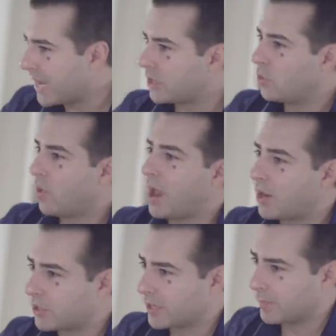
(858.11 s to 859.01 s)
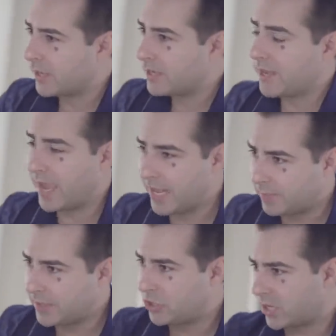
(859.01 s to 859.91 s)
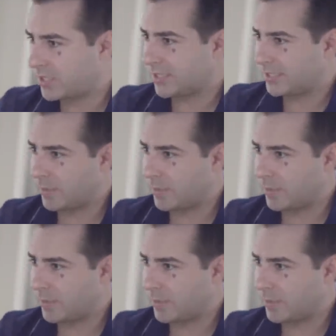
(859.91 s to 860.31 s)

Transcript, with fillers: man who hired him to head up the Justice